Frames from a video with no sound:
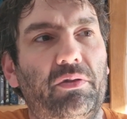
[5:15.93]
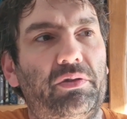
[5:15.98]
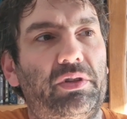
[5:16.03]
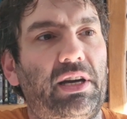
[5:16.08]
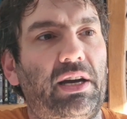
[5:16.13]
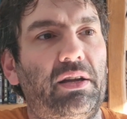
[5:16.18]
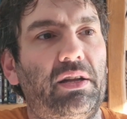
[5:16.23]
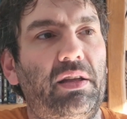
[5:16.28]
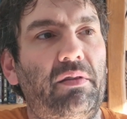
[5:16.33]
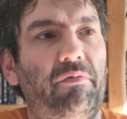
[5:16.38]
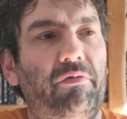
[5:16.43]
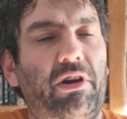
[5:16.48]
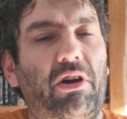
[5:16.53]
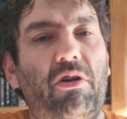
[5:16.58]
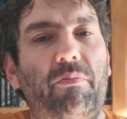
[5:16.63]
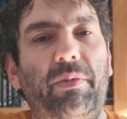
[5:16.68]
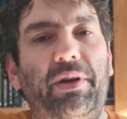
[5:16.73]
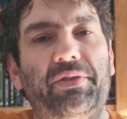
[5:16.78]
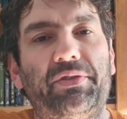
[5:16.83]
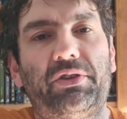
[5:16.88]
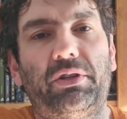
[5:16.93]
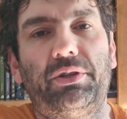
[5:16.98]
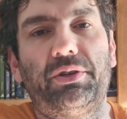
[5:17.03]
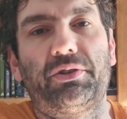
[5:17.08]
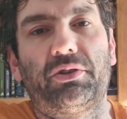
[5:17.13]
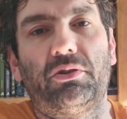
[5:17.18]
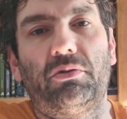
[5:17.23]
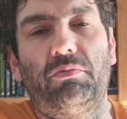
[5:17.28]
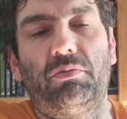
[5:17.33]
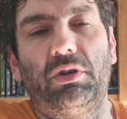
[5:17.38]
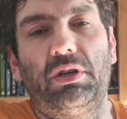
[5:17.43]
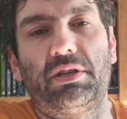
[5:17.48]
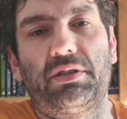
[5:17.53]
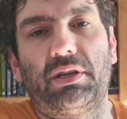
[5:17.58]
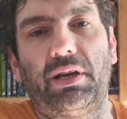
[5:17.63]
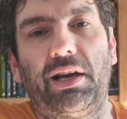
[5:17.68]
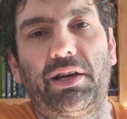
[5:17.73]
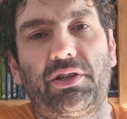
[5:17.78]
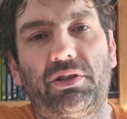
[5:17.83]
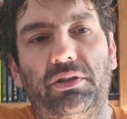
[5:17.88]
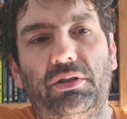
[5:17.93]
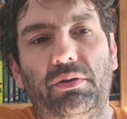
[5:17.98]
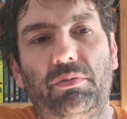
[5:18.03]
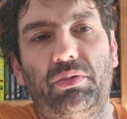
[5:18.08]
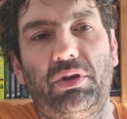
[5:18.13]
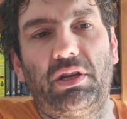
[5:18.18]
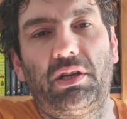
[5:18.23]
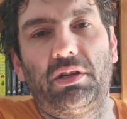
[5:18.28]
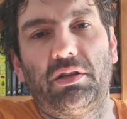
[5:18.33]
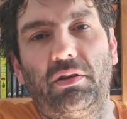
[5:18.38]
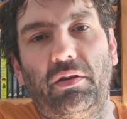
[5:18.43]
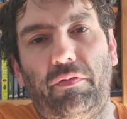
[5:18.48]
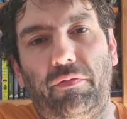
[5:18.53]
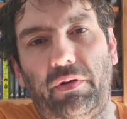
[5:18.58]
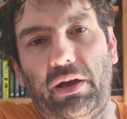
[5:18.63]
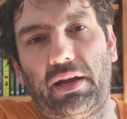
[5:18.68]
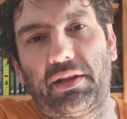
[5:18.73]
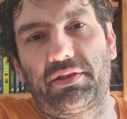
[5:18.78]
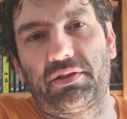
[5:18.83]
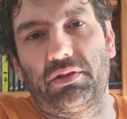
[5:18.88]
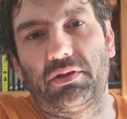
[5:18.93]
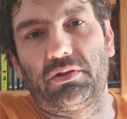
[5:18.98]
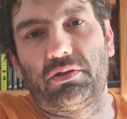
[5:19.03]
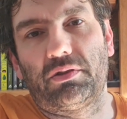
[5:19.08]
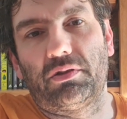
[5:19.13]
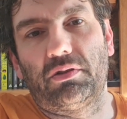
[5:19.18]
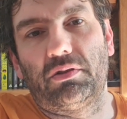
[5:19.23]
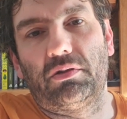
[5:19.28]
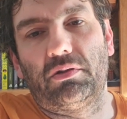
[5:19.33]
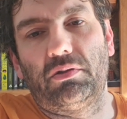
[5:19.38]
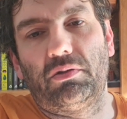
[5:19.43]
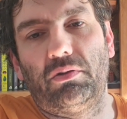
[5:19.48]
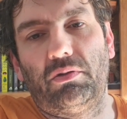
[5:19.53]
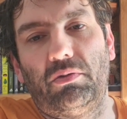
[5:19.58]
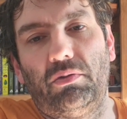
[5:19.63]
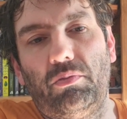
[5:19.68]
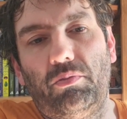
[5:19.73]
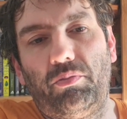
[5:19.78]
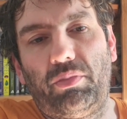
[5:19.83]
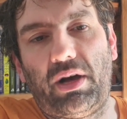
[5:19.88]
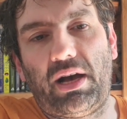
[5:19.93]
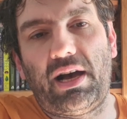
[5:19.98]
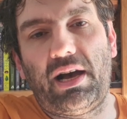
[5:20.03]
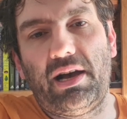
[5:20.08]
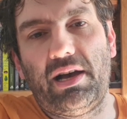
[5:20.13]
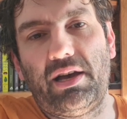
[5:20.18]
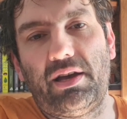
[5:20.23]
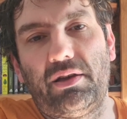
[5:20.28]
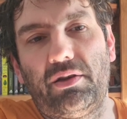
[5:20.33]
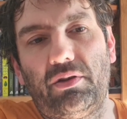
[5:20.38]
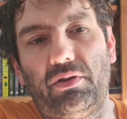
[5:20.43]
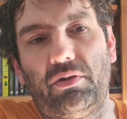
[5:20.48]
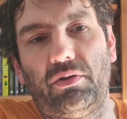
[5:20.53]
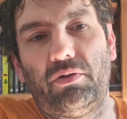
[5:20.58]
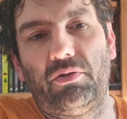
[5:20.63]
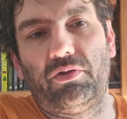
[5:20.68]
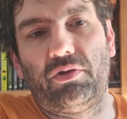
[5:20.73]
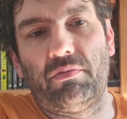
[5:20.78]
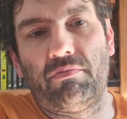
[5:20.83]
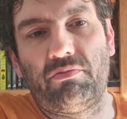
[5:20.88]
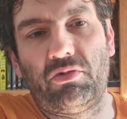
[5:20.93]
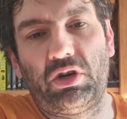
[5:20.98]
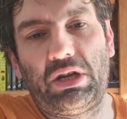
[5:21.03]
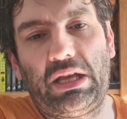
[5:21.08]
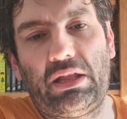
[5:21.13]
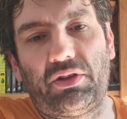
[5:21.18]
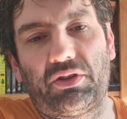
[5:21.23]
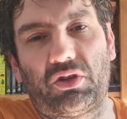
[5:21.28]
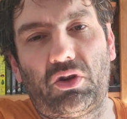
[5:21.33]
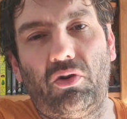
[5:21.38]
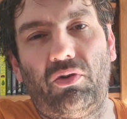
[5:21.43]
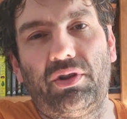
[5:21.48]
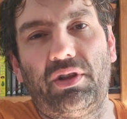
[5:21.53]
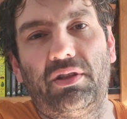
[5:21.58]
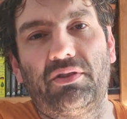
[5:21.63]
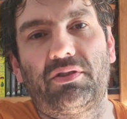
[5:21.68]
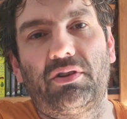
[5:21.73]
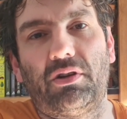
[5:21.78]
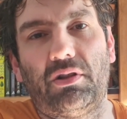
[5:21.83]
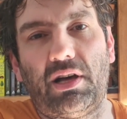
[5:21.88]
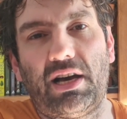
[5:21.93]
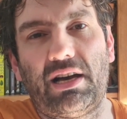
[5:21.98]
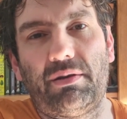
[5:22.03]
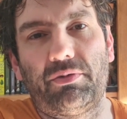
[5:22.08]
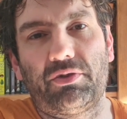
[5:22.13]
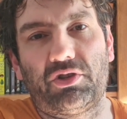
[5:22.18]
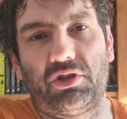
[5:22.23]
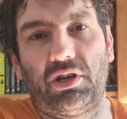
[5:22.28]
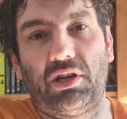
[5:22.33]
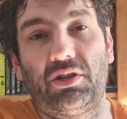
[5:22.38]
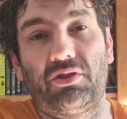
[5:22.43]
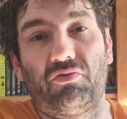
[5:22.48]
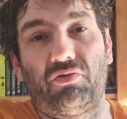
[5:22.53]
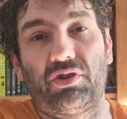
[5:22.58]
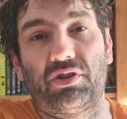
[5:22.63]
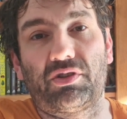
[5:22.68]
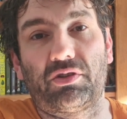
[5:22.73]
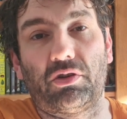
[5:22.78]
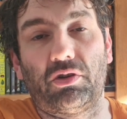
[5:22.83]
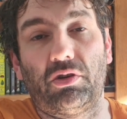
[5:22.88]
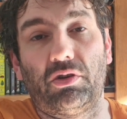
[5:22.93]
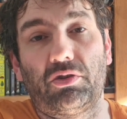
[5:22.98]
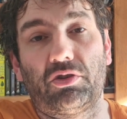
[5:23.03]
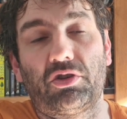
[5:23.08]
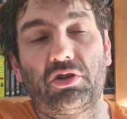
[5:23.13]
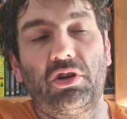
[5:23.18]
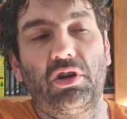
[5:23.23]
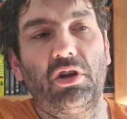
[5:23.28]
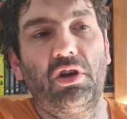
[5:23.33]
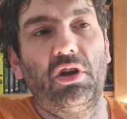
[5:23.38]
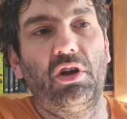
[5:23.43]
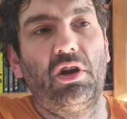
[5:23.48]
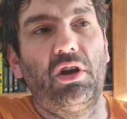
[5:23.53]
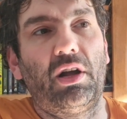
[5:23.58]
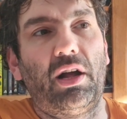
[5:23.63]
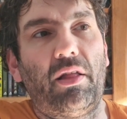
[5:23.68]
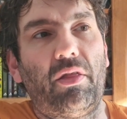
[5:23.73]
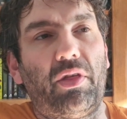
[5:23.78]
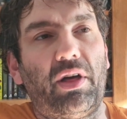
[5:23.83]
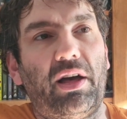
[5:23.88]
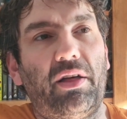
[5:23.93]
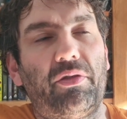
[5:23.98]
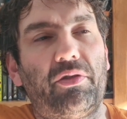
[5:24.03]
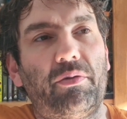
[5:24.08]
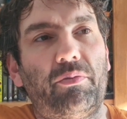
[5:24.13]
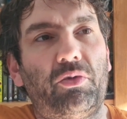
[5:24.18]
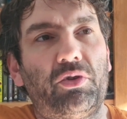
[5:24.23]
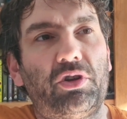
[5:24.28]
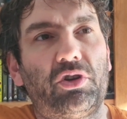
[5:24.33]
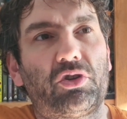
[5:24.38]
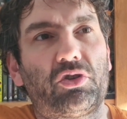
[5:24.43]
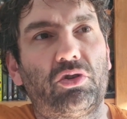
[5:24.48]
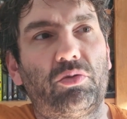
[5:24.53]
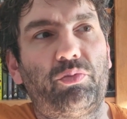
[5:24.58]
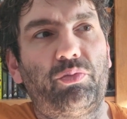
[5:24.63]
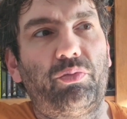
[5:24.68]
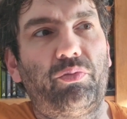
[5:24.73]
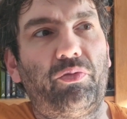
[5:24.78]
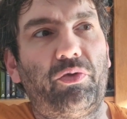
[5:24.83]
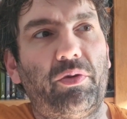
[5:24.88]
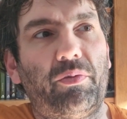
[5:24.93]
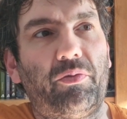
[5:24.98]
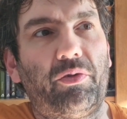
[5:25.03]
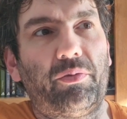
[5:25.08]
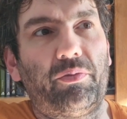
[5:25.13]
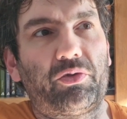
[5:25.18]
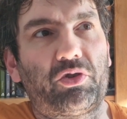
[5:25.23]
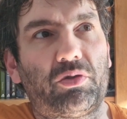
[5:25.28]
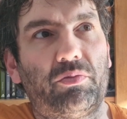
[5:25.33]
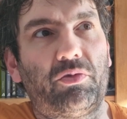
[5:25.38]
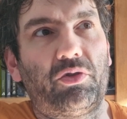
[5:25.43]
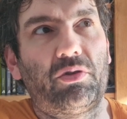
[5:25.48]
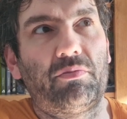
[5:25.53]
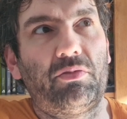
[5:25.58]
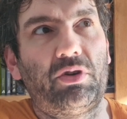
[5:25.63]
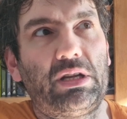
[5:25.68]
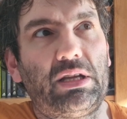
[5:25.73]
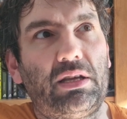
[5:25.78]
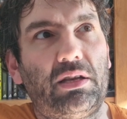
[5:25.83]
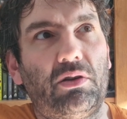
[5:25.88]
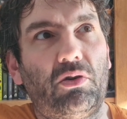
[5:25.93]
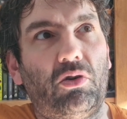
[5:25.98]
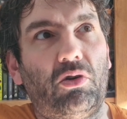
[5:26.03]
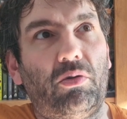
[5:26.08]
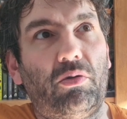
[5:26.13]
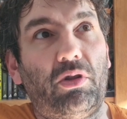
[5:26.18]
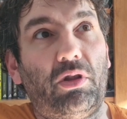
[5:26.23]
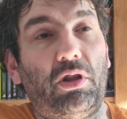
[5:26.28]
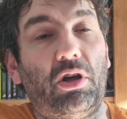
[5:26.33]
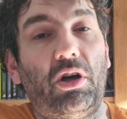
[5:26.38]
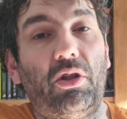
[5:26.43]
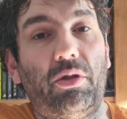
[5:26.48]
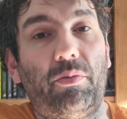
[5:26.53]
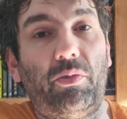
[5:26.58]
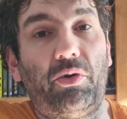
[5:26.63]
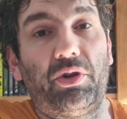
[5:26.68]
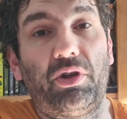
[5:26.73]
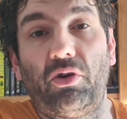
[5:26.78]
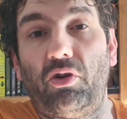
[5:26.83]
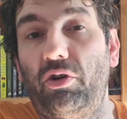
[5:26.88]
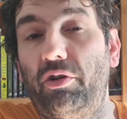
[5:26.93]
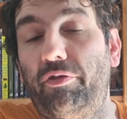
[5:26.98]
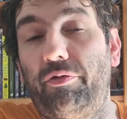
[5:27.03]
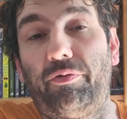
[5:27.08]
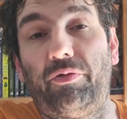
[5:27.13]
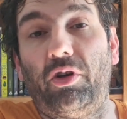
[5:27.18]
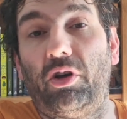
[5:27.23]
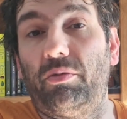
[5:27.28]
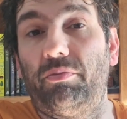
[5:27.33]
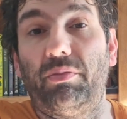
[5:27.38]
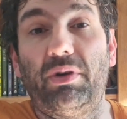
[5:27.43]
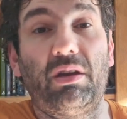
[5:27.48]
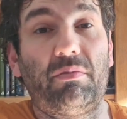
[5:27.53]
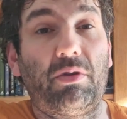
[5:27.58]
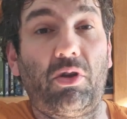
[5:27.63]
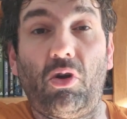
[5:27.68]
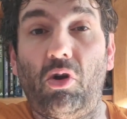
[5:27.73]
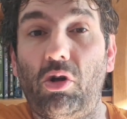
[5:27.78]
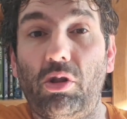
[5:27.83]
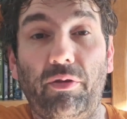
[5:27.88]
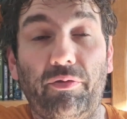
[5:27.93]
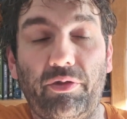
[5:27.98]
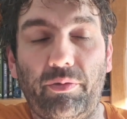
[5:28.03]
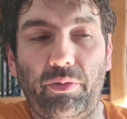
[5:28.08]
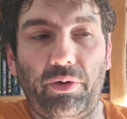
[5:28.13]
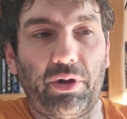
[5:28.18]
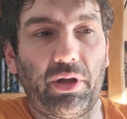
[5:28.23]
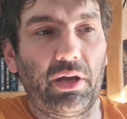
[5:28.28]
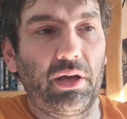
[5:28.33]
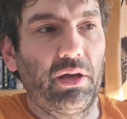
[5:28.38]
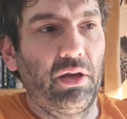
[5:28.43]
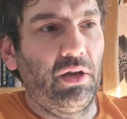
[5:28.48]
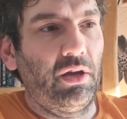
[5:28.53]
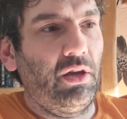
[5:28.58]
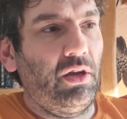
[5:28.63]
that environmentalism is actually being affected by the money that's going into climate change research, and that the money should, some of the money, or a lot of the money, or if not maybe all of the money,